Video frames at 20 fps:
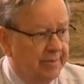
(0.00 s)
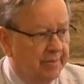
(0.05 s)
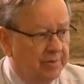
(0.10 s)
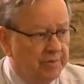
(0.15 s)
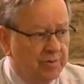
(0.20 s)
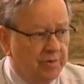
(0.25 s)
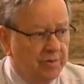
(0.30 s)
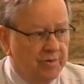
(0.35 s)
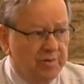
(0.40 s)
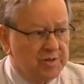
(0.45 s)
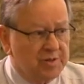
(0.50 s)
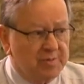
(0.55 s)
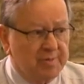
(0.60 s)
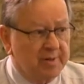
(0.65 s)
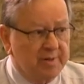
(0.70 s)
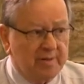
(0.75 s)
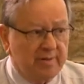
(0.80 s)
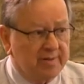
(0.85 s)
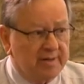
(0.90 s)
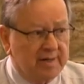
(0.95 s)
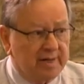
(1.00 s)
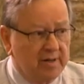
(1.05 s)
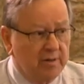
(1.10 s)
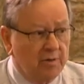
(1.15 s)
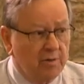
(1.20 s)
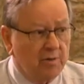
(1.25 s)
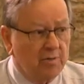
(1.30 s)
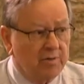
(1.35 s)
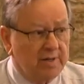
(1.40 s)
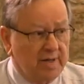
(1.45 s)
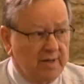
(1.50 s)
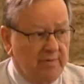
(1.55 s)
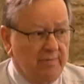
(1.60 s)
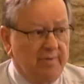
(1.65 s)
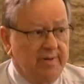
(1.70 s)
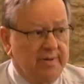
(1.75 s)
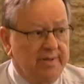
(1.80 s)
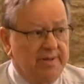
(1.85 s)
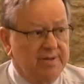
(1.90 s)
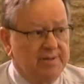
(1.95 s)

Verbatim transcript: So the split didn't go that way.